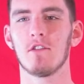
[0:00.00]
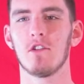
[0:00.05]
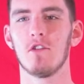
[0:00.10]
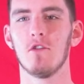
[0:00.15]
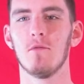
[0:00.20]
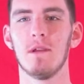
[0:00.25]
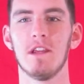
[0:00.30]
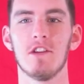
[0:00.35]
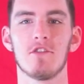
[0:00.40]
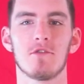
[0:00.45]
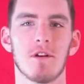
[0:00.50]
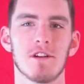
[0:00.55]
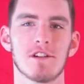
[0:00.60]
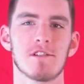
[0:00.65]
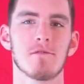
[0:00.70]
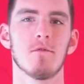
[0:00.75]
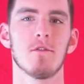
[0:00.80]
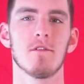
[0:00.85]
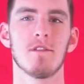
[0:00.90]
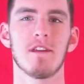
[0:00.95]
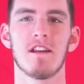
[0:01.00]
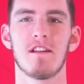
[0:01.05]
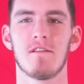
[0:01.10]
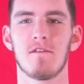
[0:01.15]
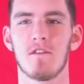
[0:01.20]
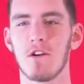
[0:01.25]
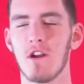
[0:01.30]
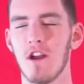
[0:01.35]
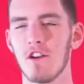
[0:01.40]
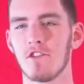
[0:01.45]
to be trustworthy. And
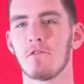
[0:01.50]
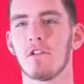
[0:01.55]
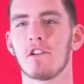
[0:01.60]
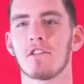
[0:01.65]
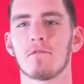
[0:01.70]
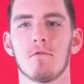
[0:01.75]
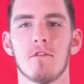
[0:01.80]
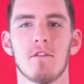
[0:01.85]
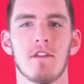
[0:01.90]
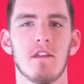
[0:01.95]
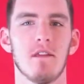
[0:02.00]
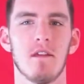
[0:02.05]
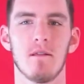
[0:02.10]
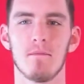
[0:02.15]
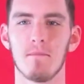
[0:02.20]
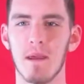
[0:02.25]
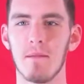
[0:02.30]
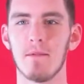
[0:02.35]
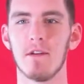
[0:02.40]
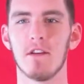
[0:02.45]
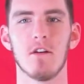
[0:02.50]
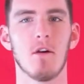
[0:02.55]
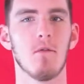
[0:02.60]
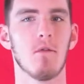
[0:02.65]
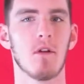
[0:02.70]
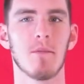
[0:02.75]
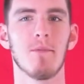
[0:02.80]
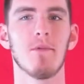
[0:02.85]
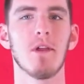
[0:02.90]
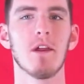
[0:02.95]
if they're not trustworthy, then maybe you don't
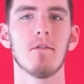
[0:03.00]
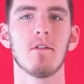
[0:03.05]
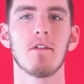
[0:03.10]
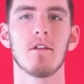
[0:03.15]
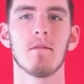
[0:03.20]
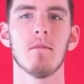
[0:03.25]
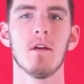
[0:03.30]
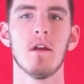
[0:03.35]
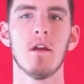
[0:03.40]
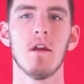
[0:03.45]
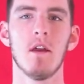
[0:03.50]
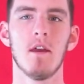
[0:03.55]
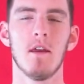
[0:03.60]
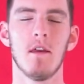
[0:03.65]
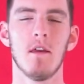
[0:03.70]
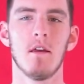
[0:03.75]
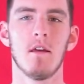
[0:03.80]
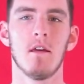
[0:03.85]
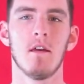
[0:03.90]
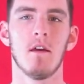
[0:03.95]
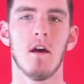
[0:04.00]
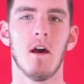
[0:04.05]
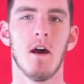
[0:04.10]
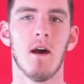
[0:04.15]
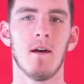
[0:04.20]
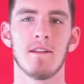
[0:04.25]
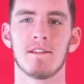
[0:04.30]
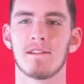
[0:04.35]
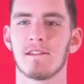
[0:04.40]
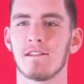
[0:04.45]
want to play with them.
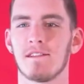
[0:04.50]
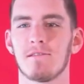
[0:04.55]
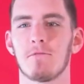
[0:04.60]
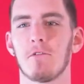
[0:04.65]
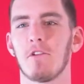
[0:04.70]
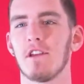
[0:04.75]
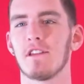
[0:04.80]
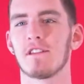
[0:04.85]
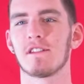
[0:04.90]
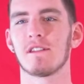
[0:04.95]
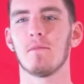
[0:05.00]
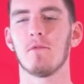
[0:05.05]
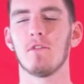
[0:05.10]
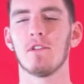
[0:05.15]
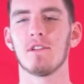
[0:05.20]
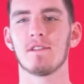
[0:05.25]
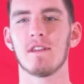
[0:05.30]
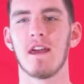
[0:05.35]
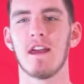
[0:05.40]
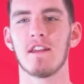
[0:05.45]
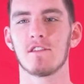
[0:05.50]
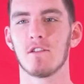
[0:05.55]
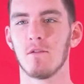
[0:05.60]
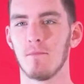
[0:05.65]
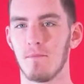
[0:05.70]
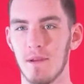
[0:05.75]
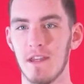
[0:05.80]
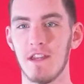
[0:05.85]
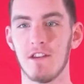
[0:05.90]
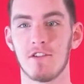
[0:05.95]
It's really as simple as that. So
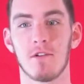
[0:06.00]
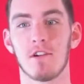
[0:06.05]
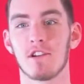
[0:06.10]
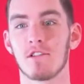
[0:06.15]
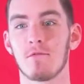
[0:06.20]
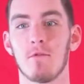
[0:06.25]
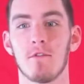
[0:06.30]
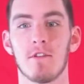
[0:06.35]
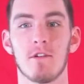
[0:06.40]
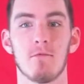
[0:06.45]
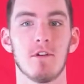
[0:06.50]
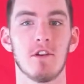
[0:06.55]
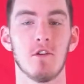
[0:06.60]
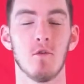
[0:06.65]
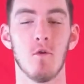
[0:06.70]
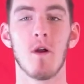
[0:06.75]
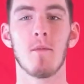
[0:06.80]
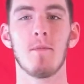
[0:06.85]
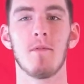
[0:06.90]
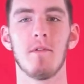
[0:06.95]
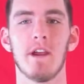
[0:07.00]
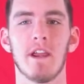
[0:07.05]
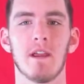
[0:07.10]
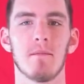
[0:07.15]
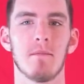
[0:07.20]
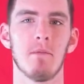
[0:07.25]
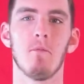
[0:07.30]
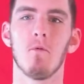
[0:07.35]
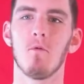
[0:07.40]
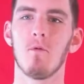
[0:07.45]
be trustworthy when you are playing
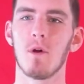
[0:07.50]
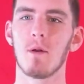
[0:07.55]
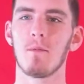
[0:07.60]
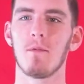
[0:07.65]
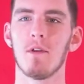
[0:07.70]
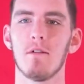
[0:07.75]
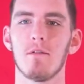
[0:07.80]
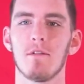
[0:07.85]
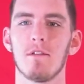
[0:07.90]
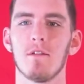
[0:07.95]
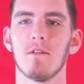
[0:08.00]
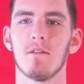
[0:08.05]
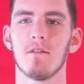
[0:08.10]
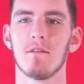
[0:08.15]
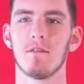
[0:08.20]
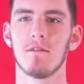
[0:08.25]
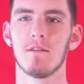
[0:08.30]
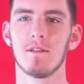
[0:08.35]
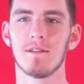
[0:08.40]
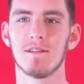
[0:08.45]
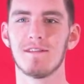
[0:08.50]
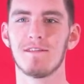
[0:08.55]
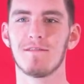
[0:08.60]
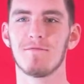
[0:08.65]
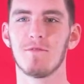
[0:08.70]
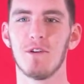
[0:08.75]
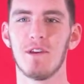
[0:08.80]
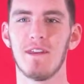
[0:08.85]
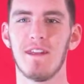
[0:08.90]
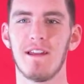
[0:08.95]
and people want to play with you. It's
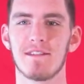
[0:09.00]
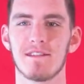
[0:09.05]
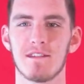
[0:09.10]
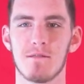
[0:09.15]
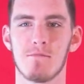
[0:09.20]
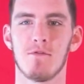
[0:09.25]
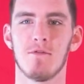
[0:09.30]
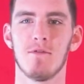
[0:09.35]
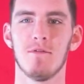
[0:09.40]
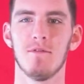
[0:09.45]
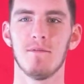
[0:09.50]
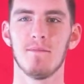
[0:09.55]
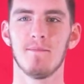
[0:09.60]
really that simple.